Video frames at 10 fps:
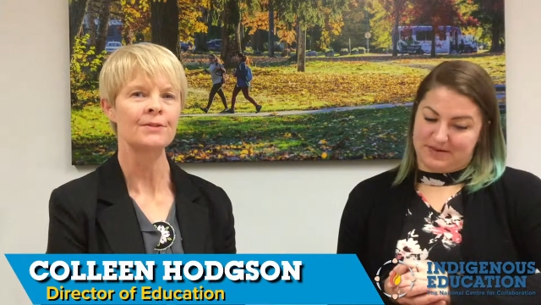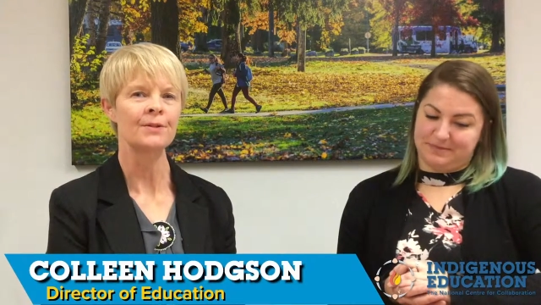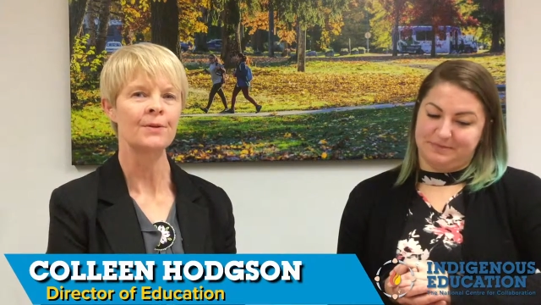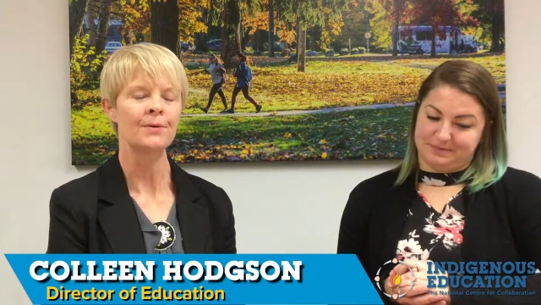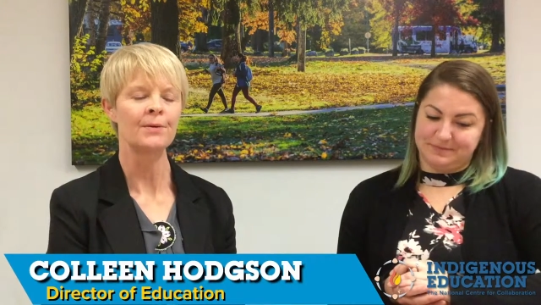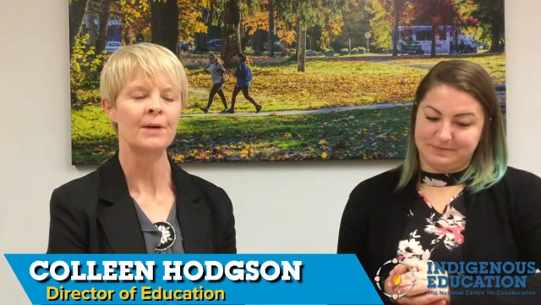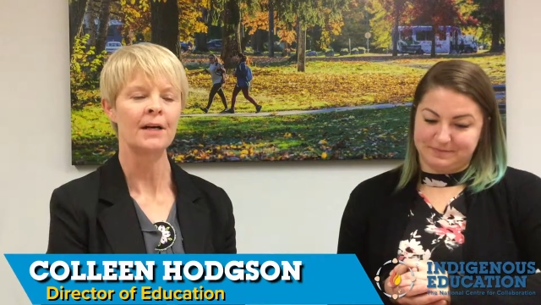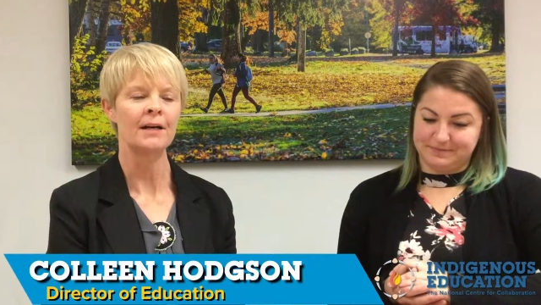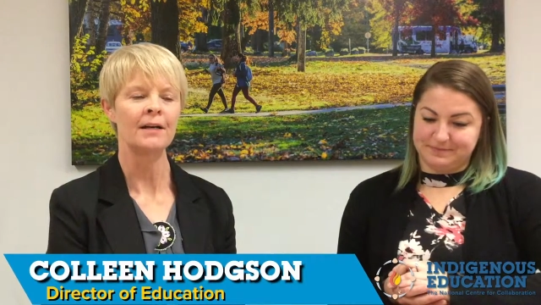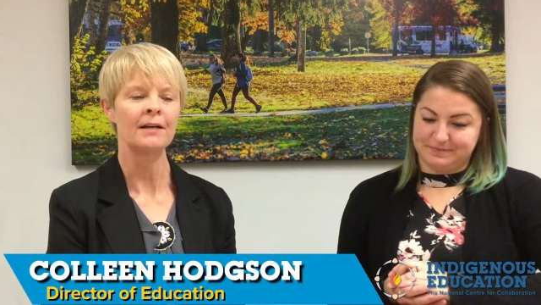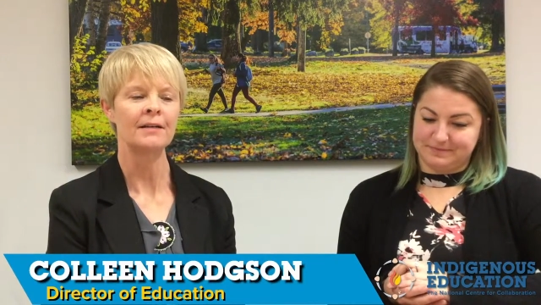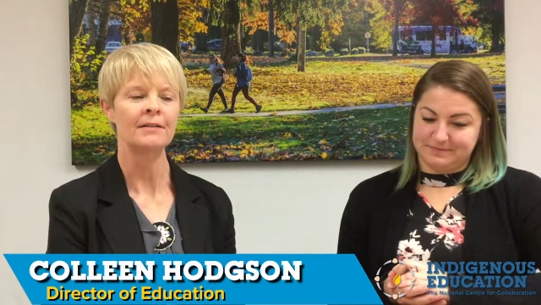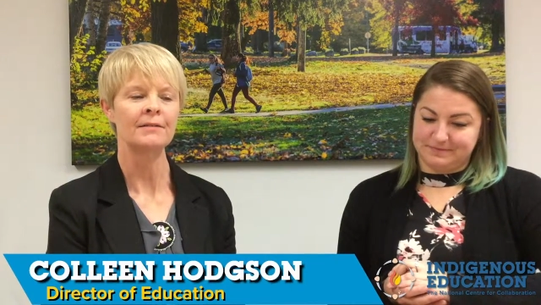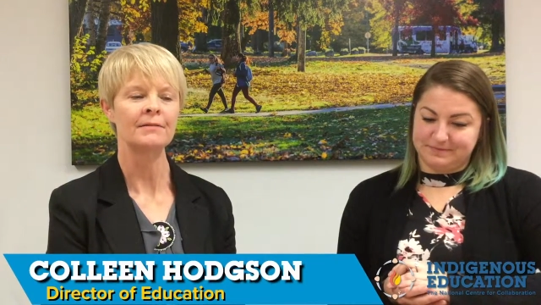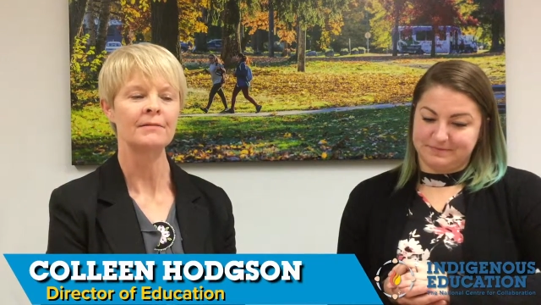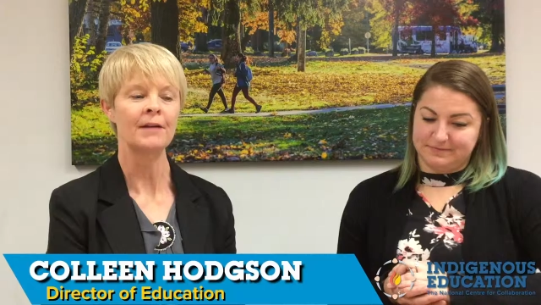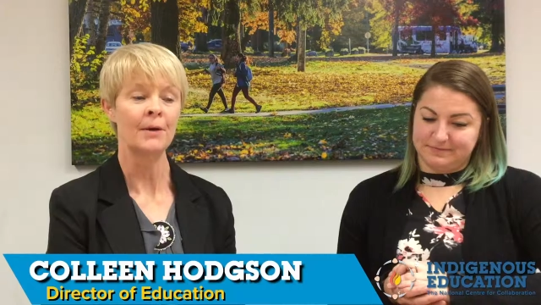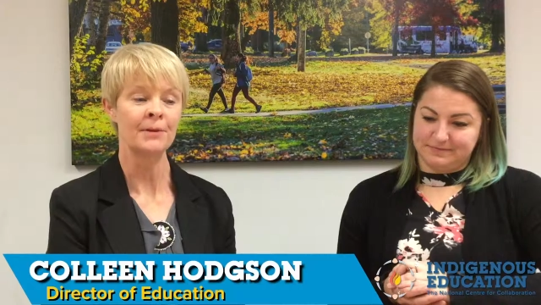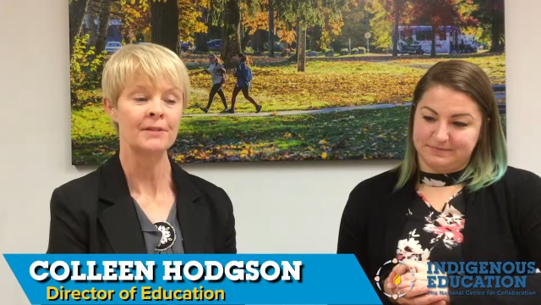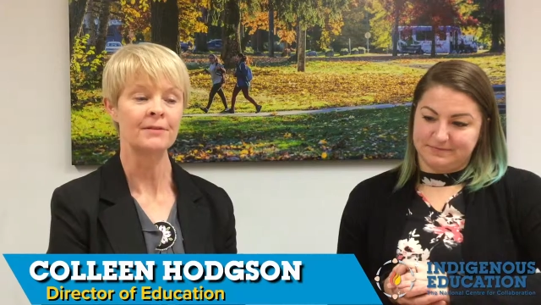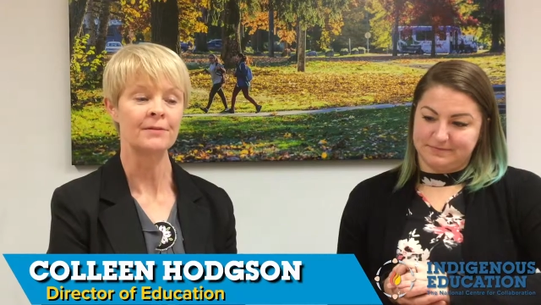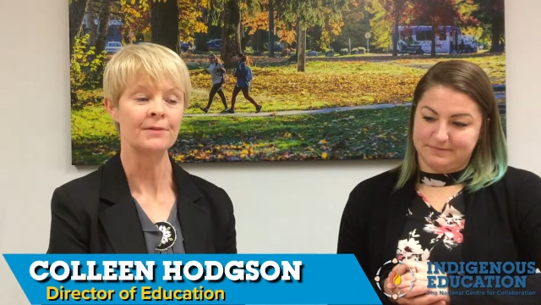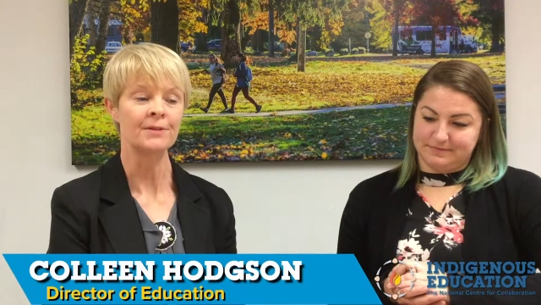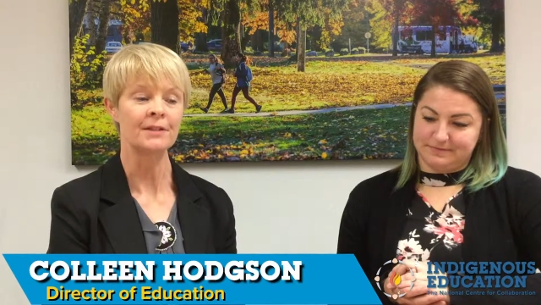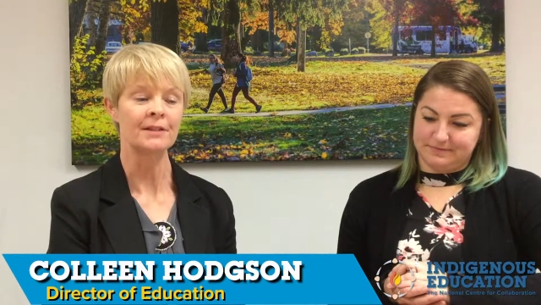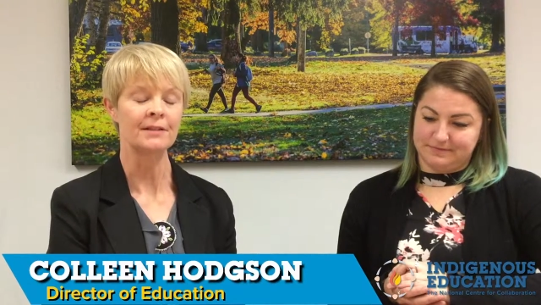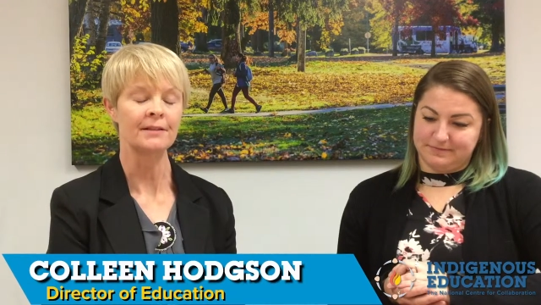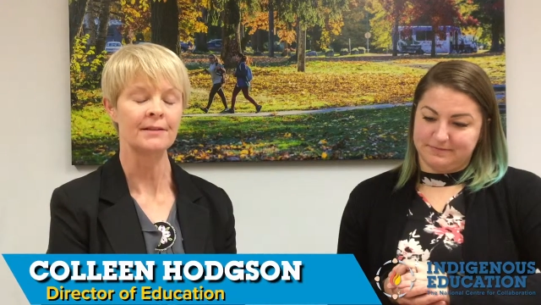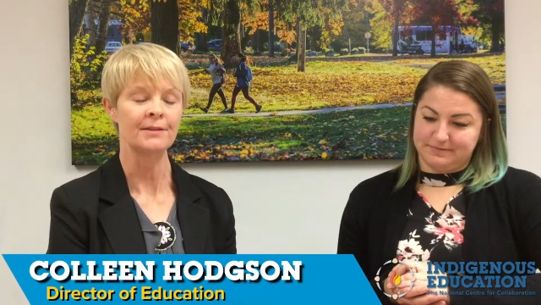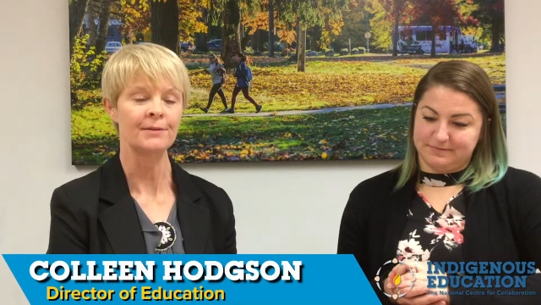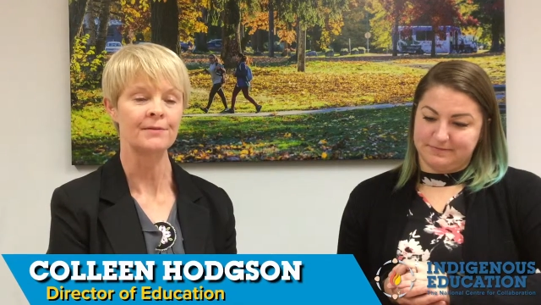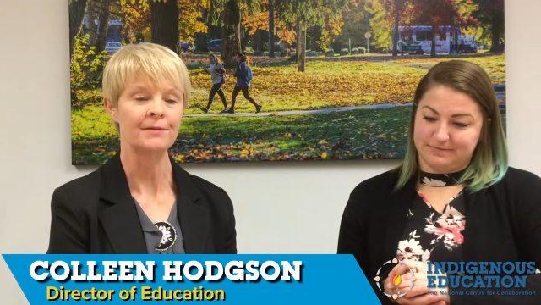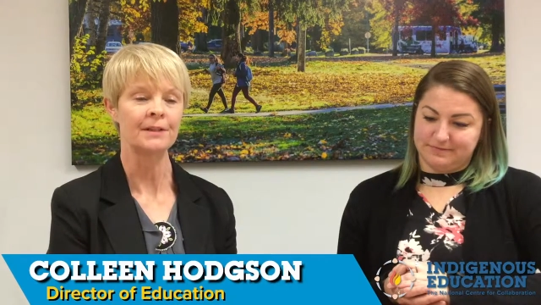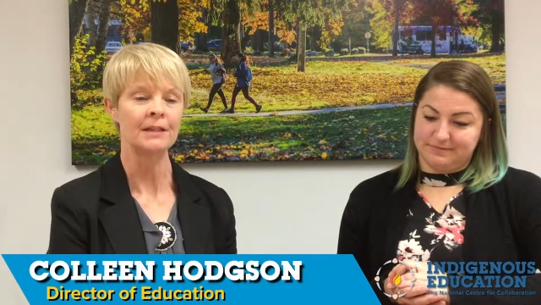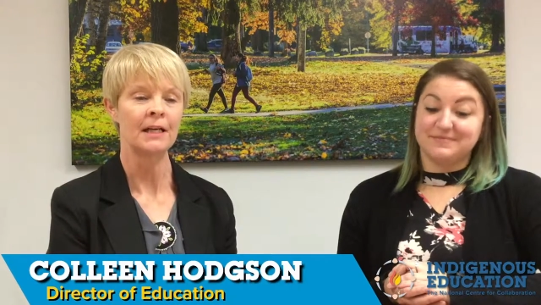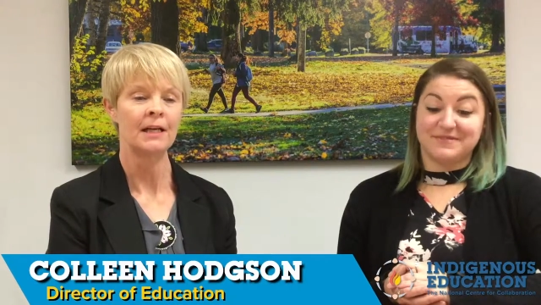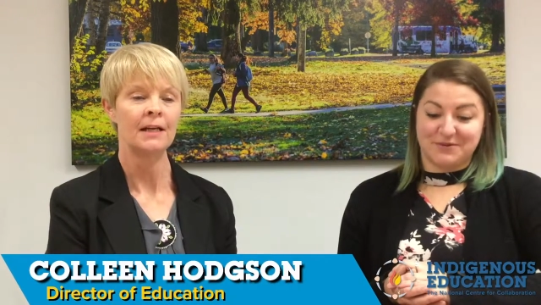Speaker 1: So uh, I went to university at UFV,